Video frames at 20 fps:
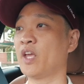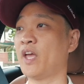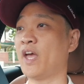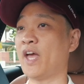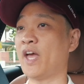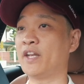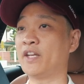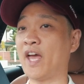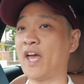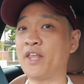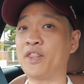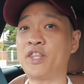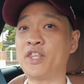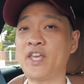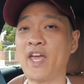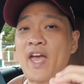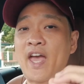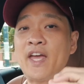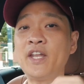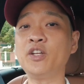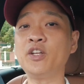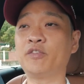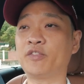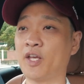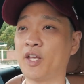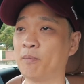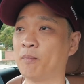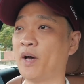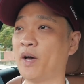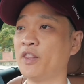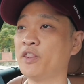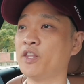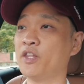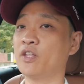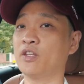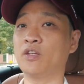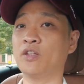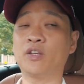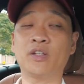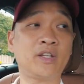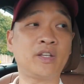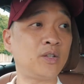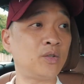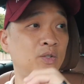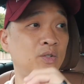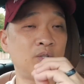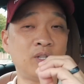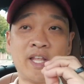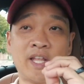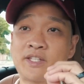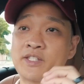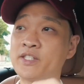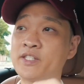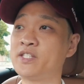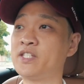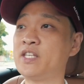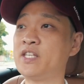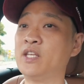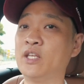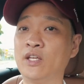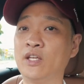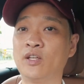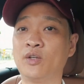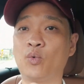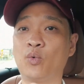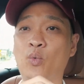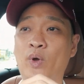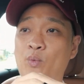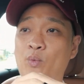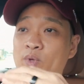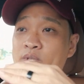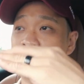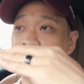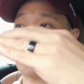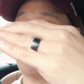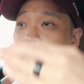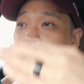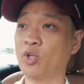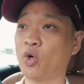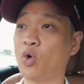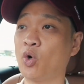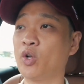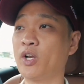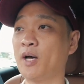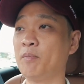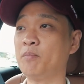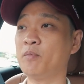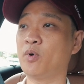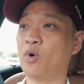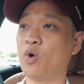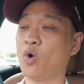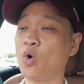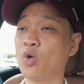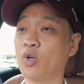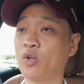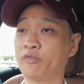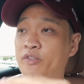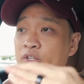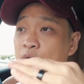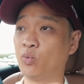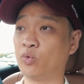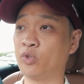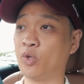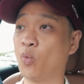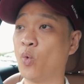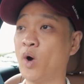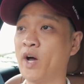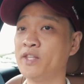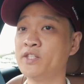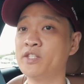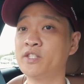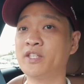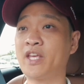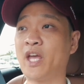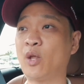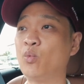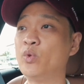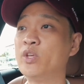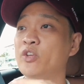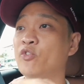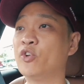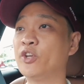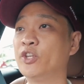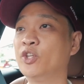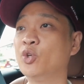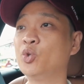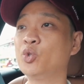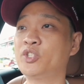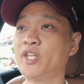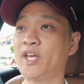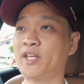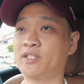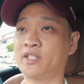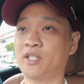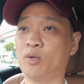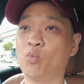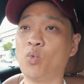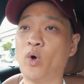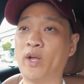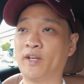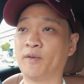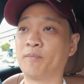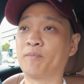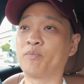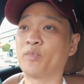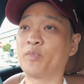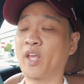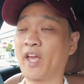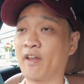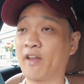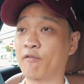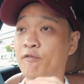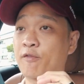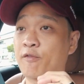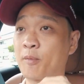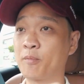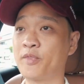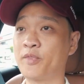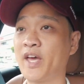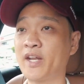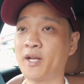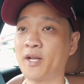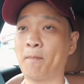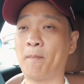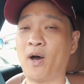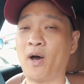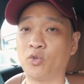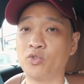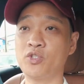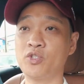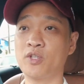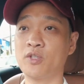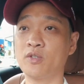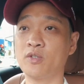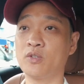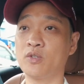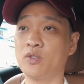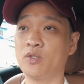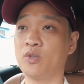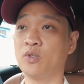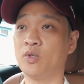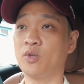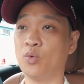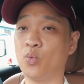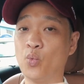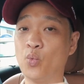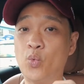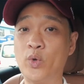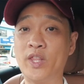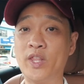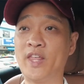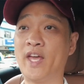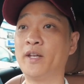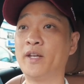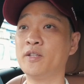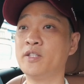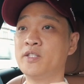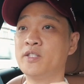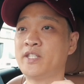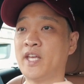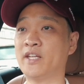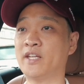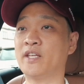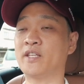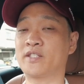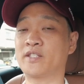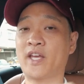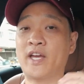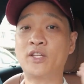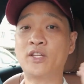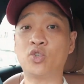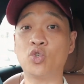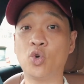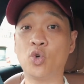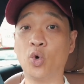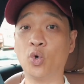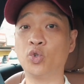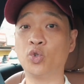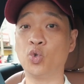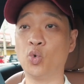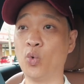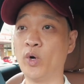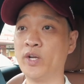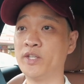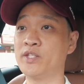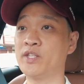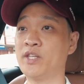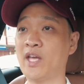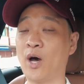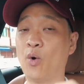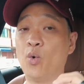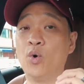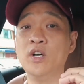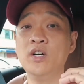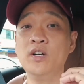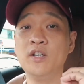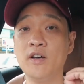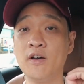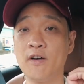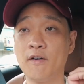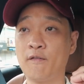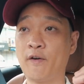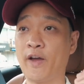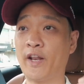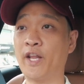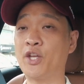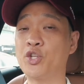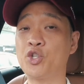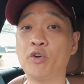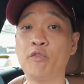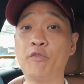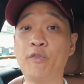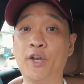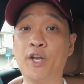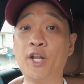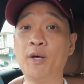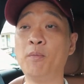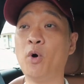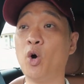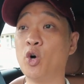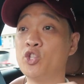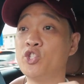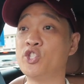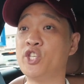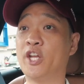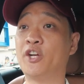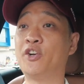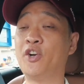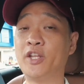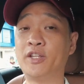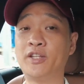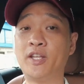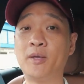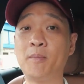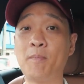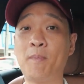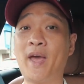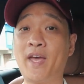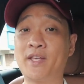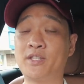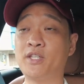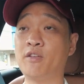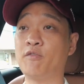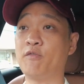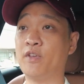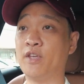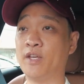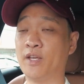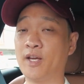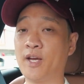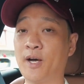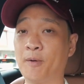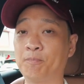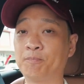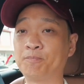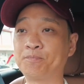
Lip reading: And at the end of that month, let's see, when we sum it all up, all of the wants, can we reduce that somewhat? And from that amount, we then set it aside to go towards our financial freedom or generating passive income.